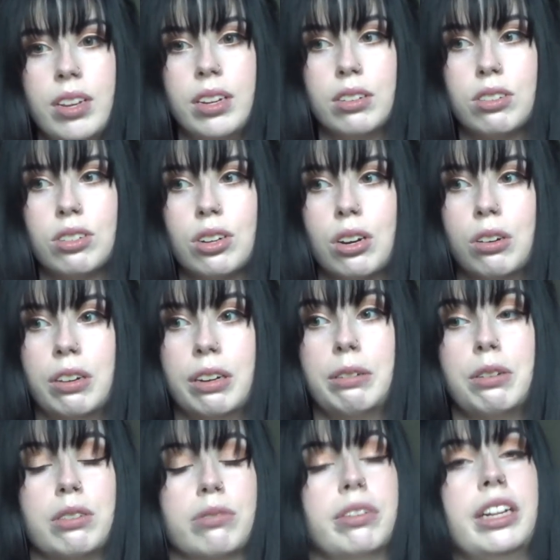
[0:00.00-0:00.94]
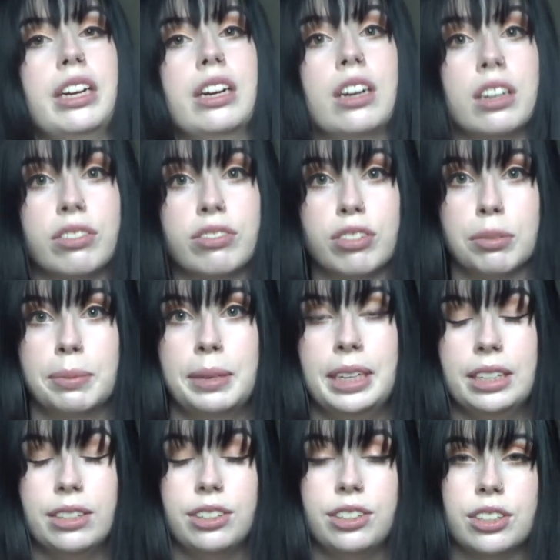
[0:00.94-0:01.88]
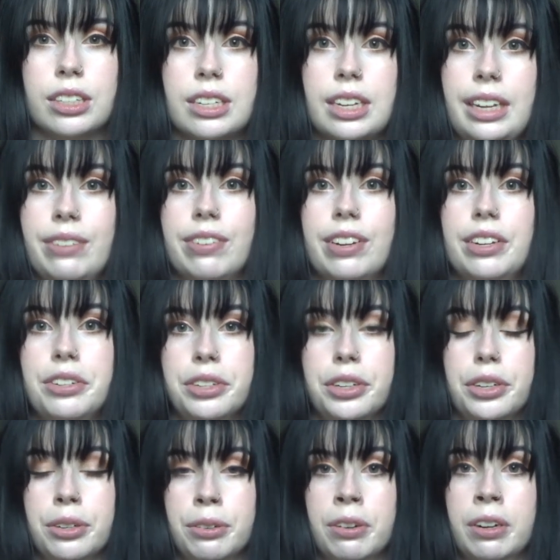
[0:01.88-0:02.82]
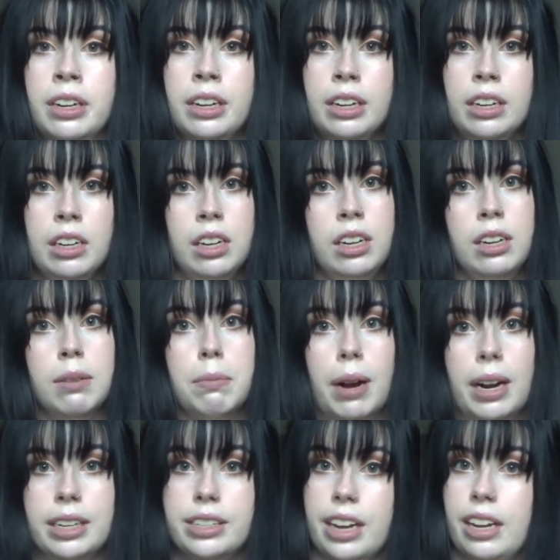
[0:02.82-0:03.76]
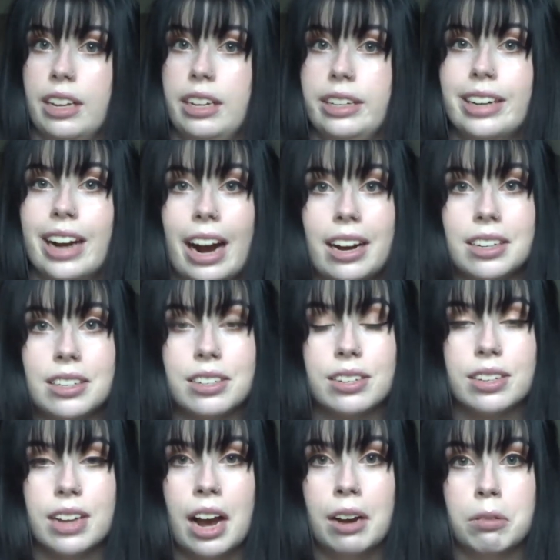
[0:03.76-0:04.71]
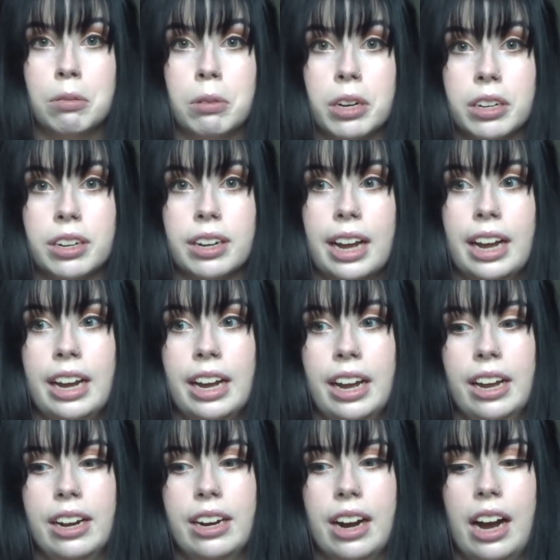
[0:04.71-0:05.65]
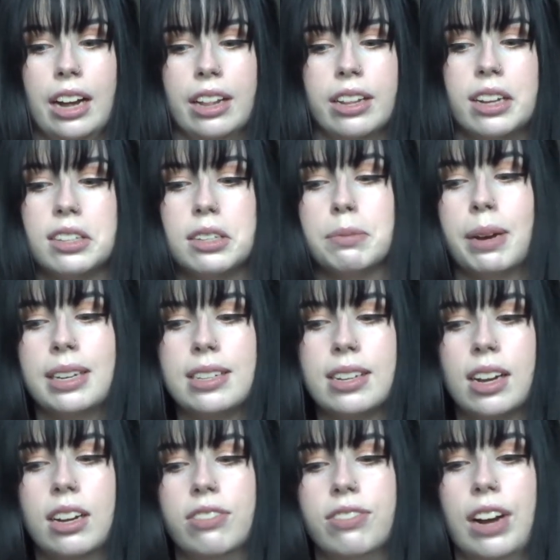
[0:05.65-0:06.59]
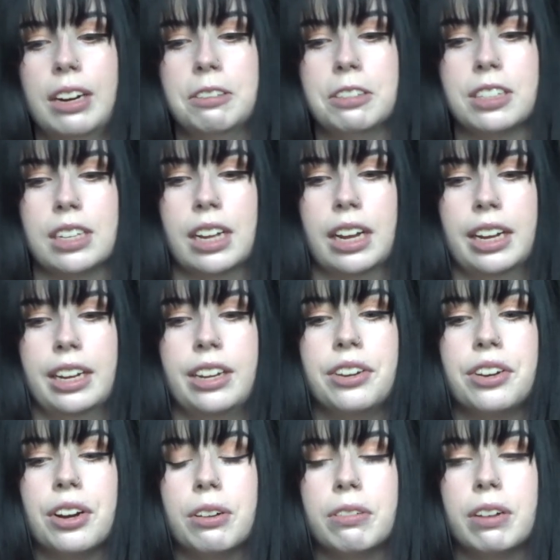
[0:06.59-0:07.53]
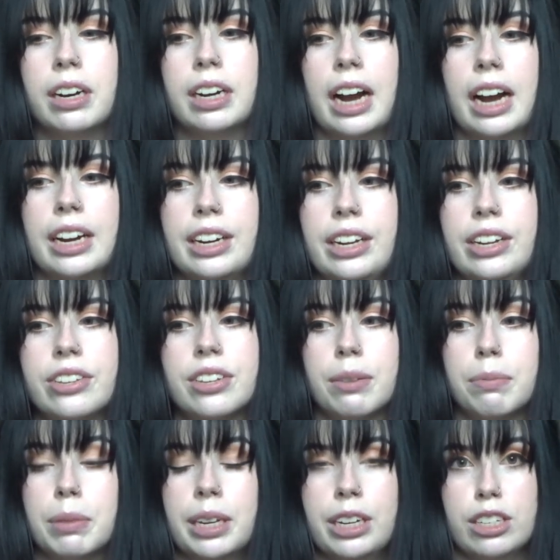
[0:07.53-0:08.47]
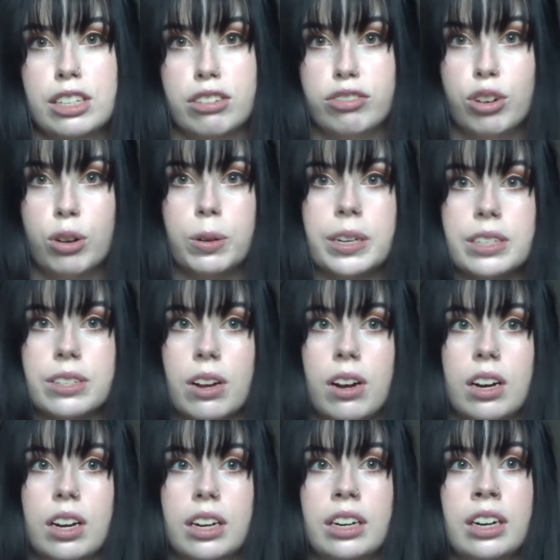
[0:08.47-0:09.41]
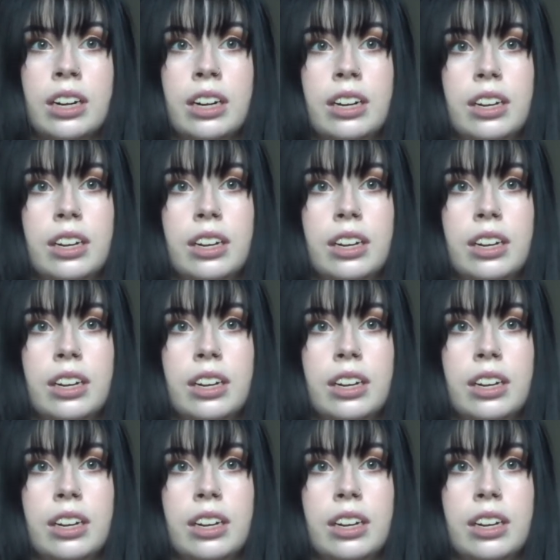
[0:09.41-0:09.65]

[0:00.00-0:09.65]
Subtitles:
So it was really hard for me to just even do my daily tasks at work, and I thought to myself, I was like, you know what, I need something to focus on.